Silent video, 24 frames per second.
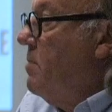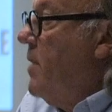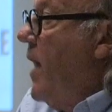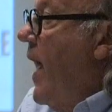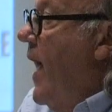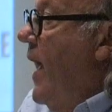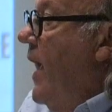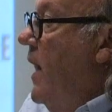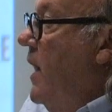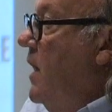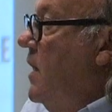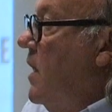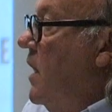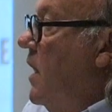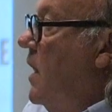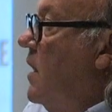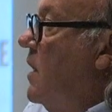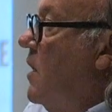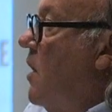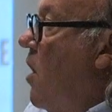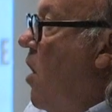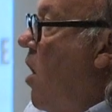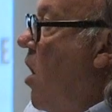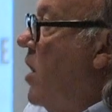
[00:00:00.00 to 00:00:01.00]
aid
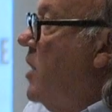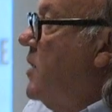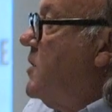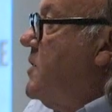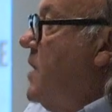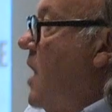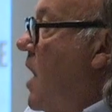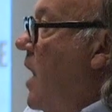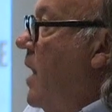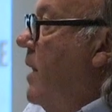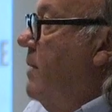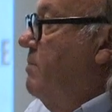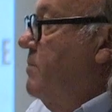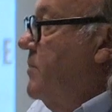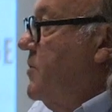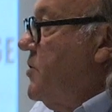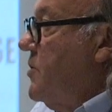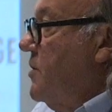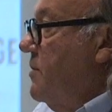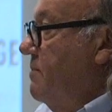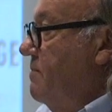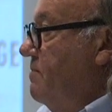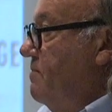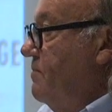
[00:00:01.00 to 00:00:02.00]
in hard times,